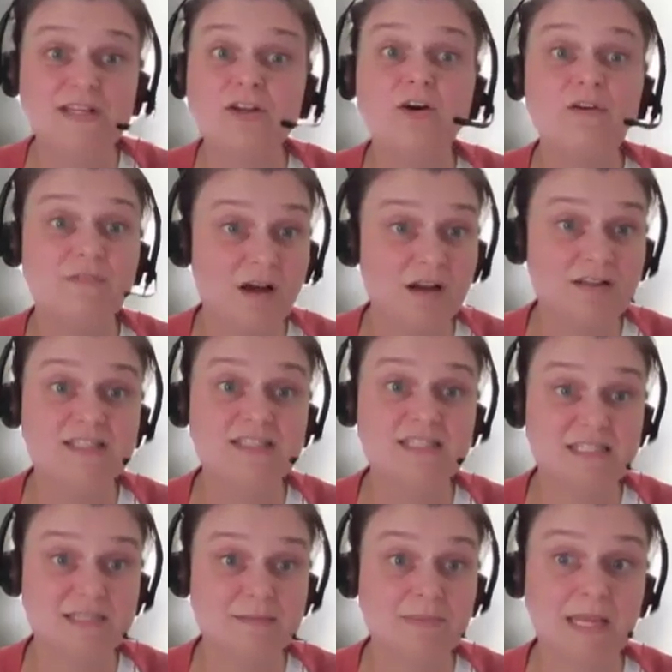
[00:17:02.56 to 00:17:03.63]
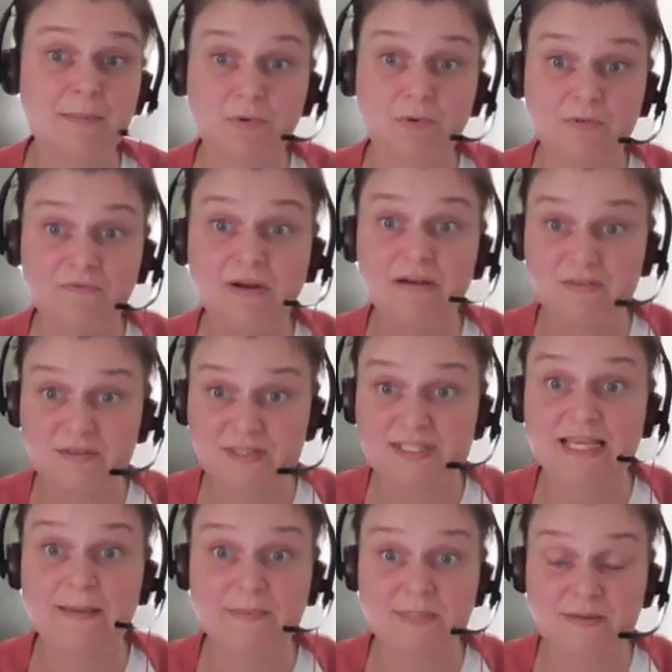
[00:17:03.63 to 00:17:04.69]
a lot of answers, and people are very
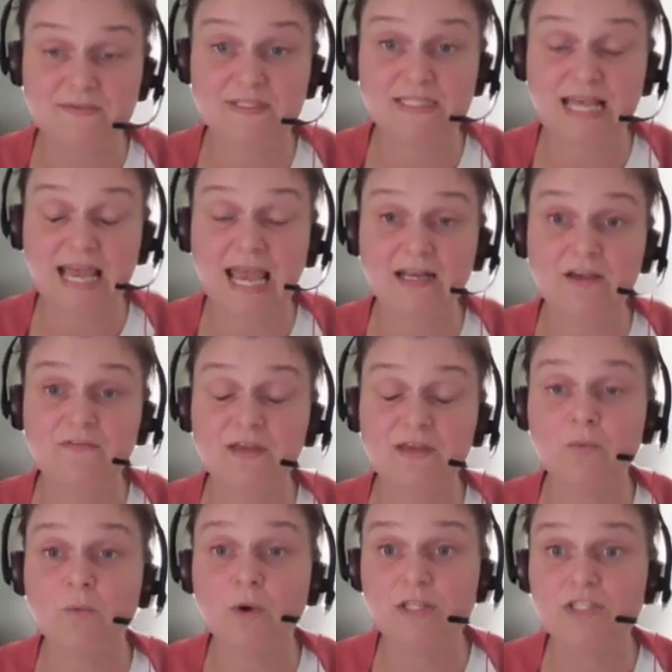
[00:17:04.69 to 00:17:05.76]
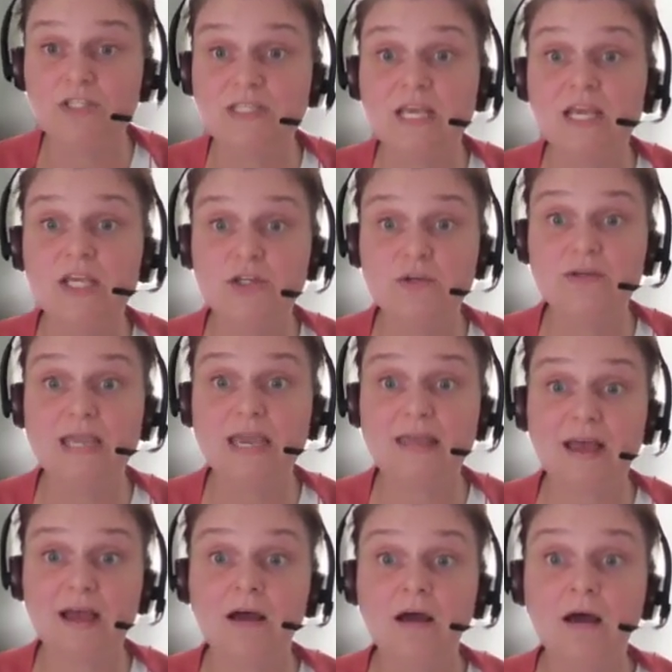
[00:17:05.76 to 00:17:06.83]
receptive to that. And I think once you get
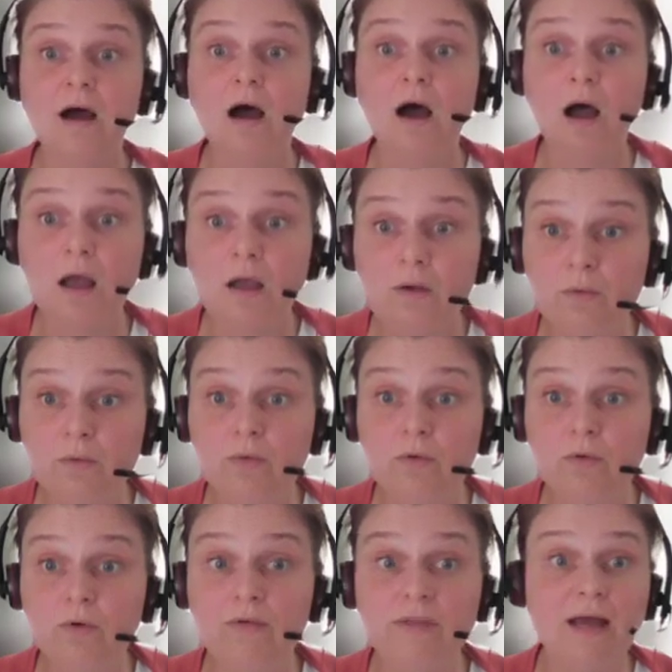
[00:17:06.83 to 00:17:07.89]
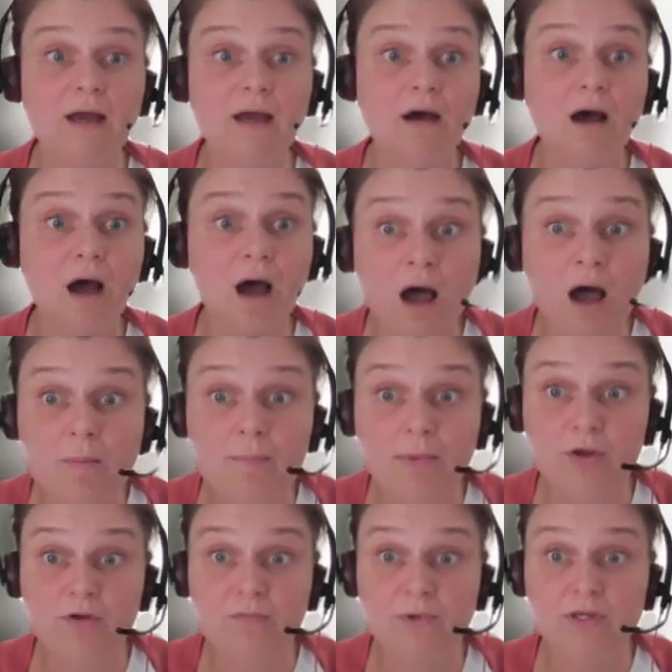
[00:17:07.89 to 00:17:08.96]
that or that aha
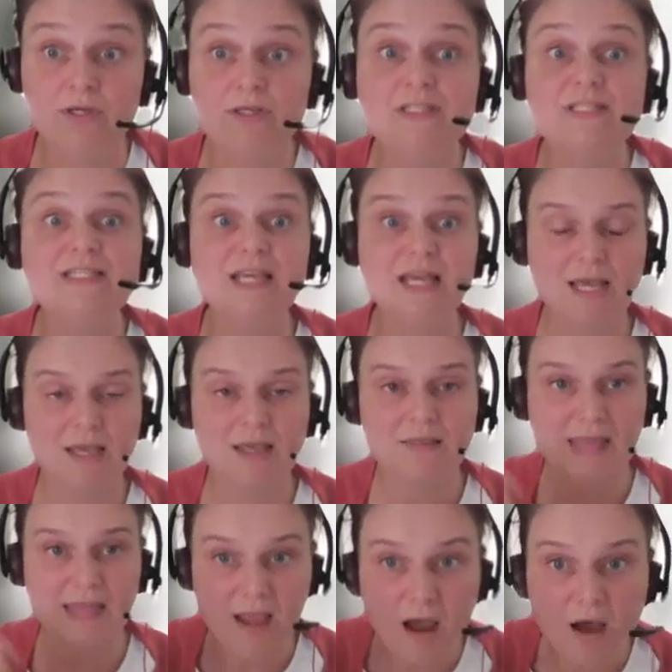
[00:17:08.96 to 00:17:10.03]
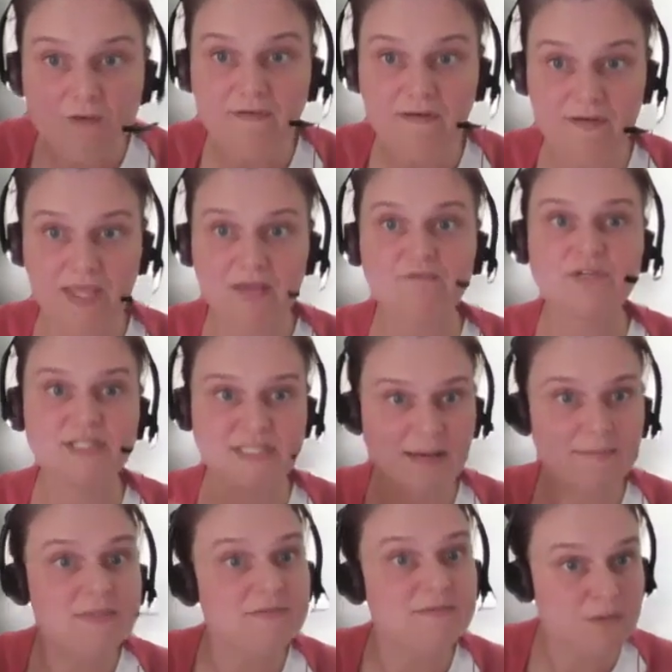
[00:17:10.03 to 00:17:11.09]
moment, they are very then
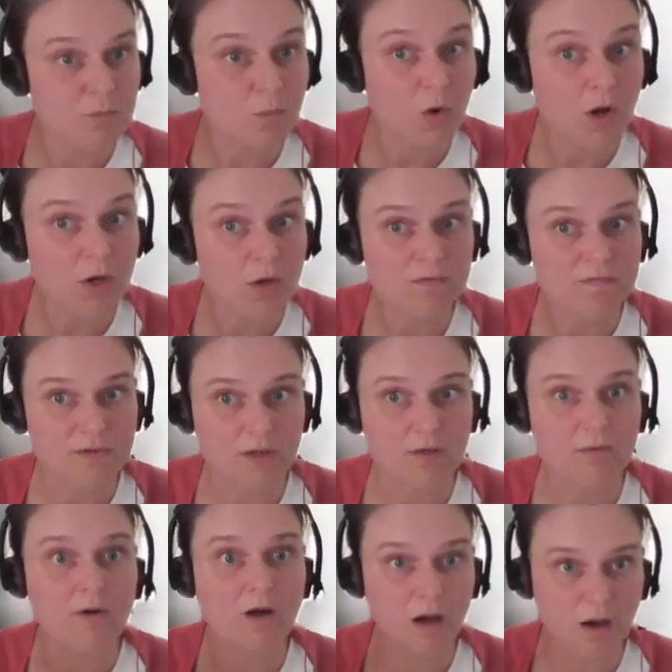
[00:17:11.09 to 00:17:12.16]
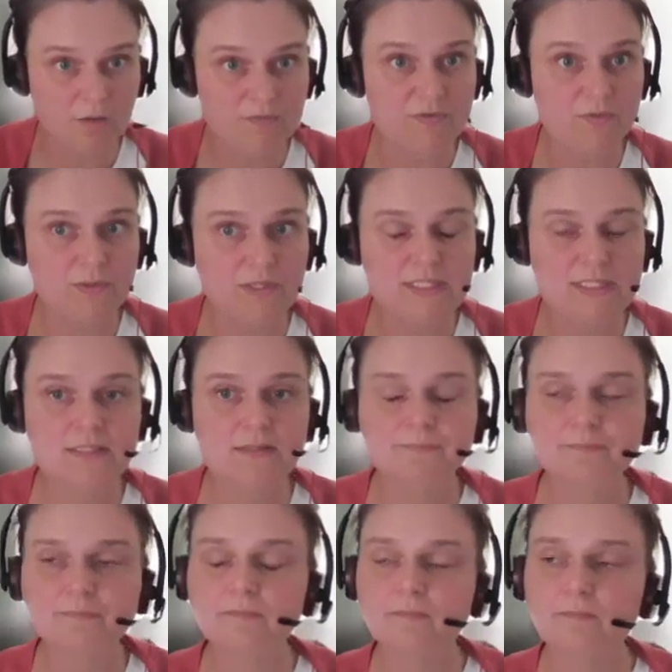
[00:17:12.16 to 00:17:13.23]
receptive to work with you afterwards.
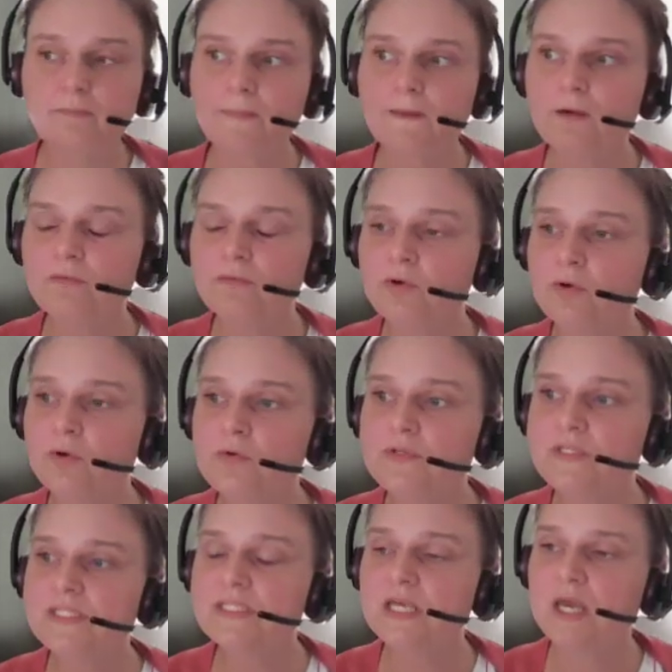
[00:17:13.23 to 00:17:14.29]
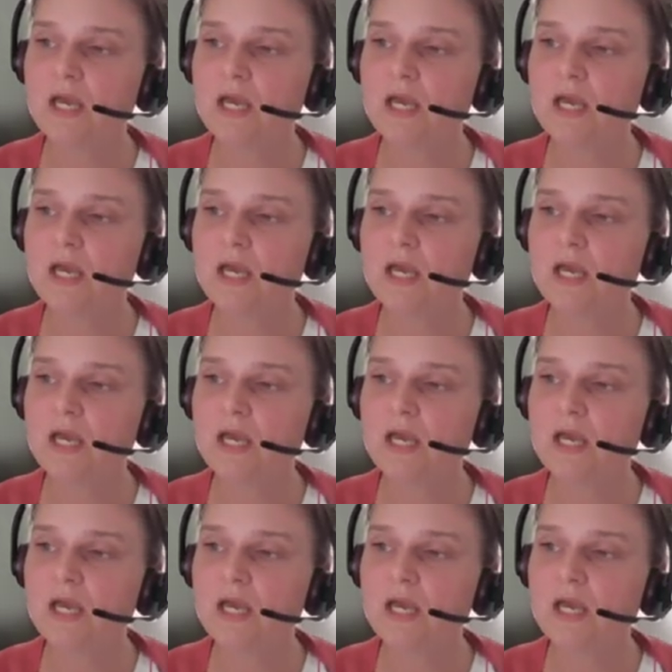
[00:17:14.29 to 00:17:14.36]
Of course,